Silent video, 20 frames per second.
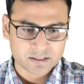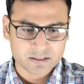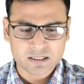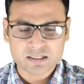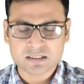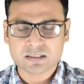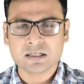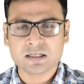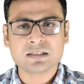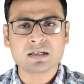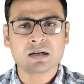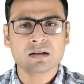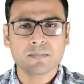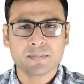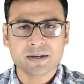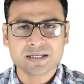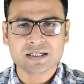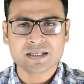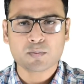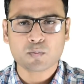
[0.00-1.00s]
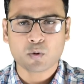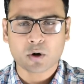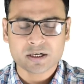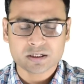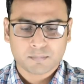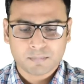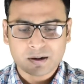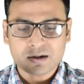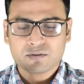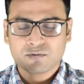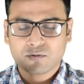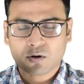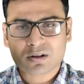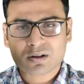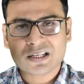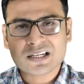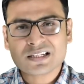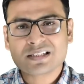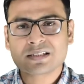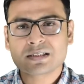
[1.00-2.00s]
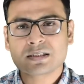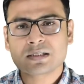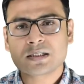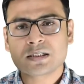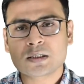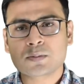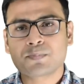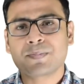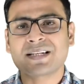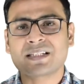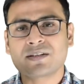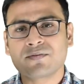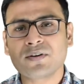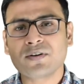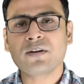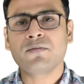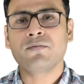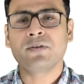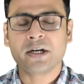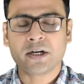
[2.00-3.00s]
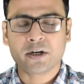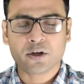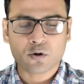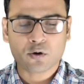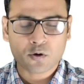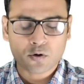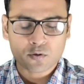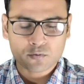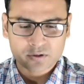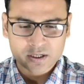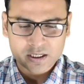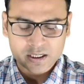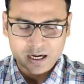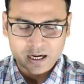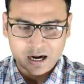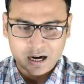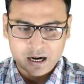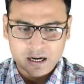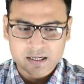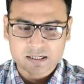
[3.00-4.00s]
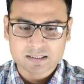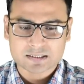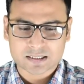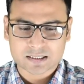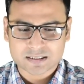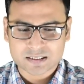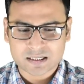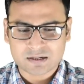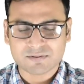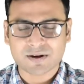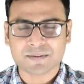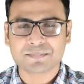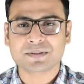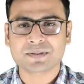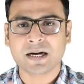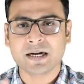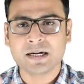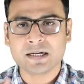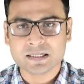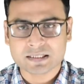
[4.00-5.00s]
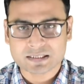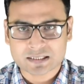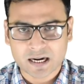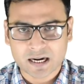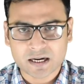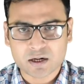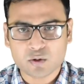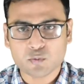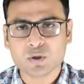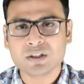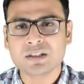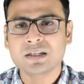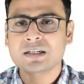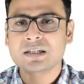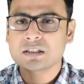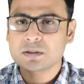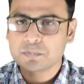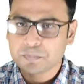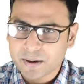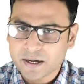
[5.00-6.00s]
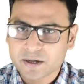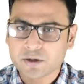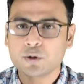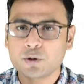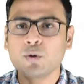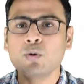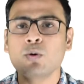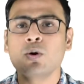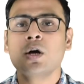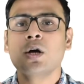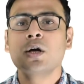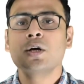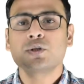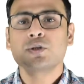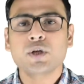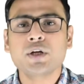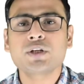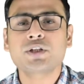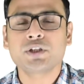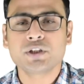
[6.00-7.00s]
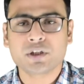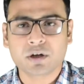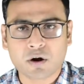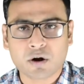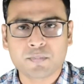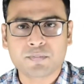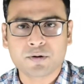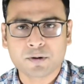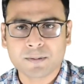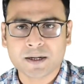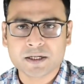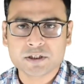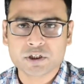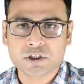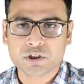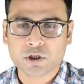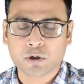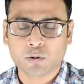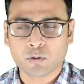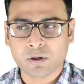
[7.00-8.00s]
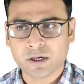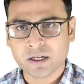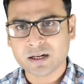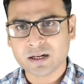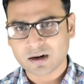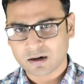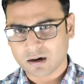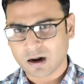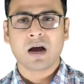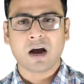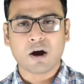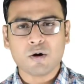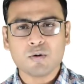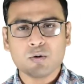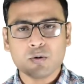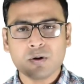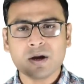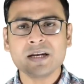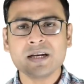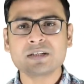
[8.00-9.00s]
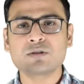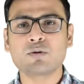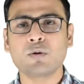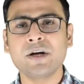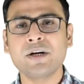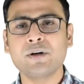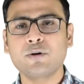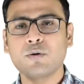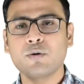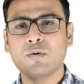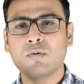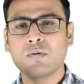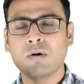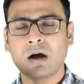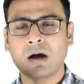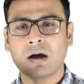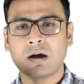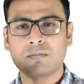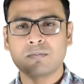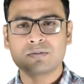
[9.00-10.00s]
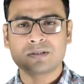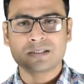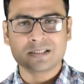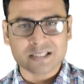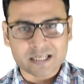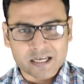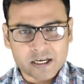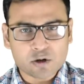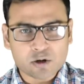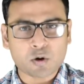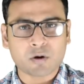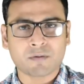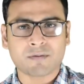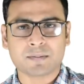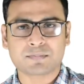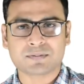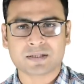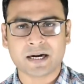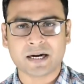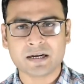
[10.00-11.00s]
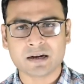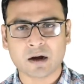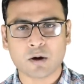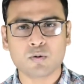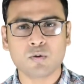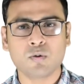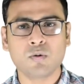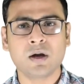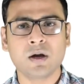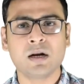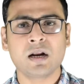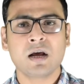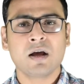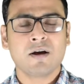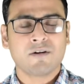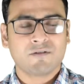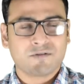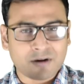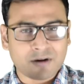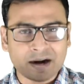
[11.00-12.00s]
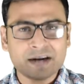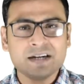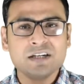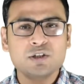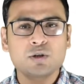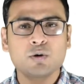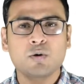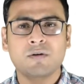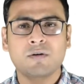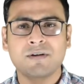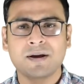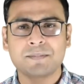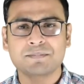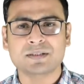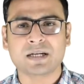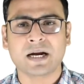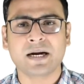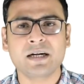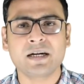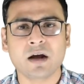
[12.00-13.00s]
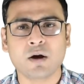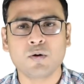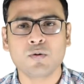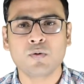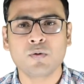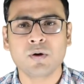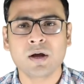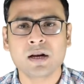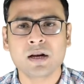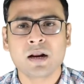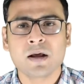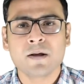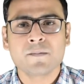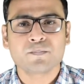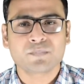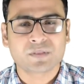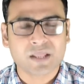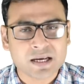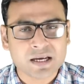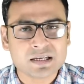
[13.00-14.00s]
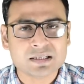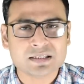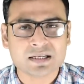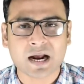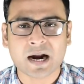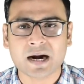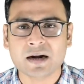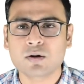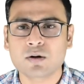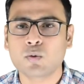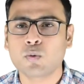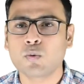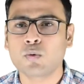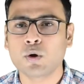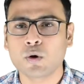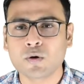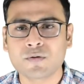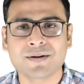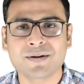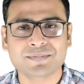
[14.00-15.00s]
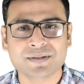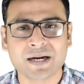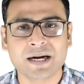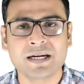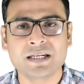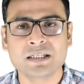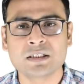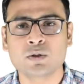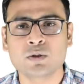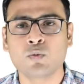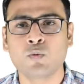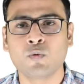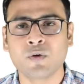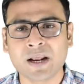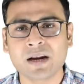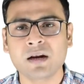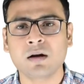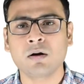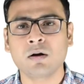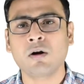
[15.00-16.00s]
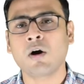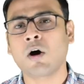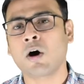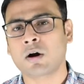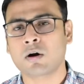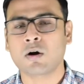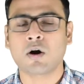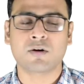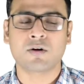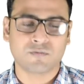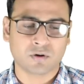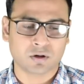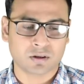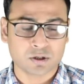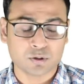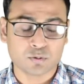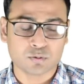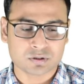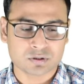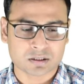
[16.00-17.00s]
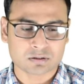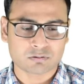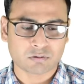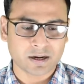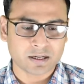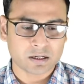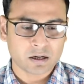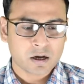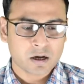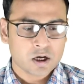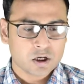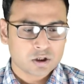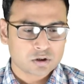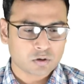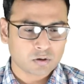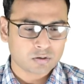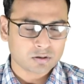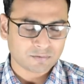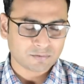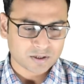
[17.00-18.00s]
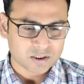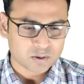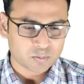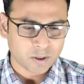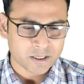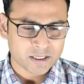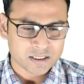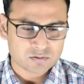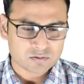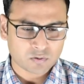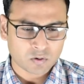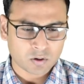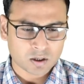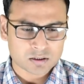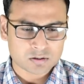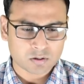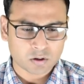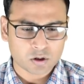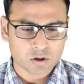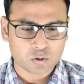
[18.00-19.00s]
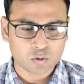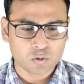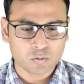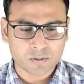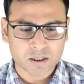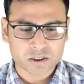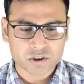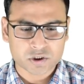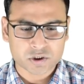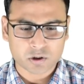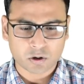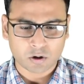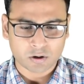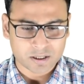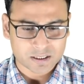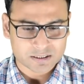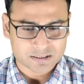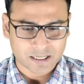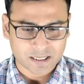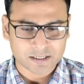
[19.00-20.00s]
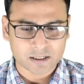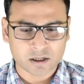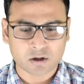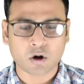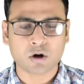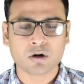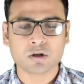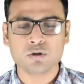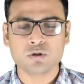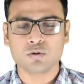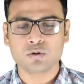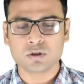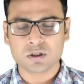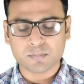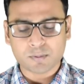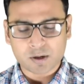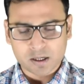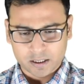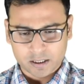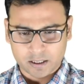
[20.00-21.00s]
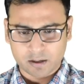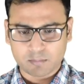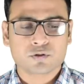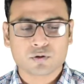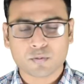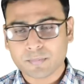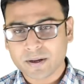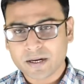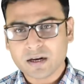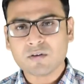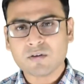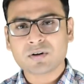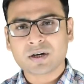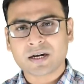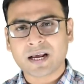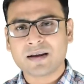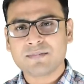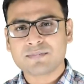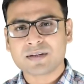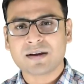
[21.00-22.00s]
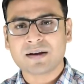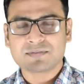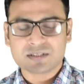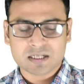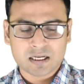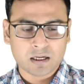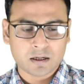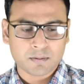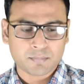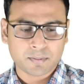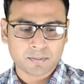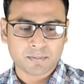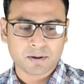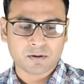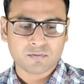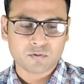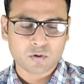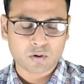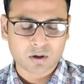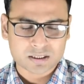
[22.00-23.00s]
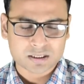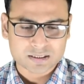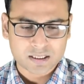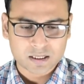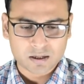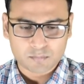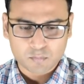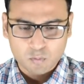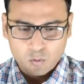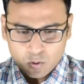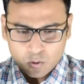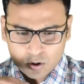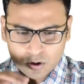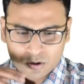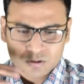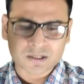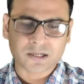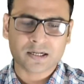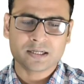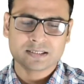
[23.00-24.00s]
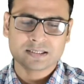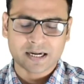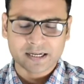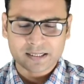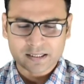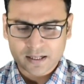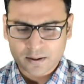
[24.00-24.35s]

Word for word: These are the basic points, but for this specific video we are discussing website design with respect to search engine optimization only, that how Google is going to see your website, how Google finds your website, how Google thinks that your website is well or not for the users, right? So the first point is focus on too much on design and not on usability. So many of the times I have seen people focusing more on the design.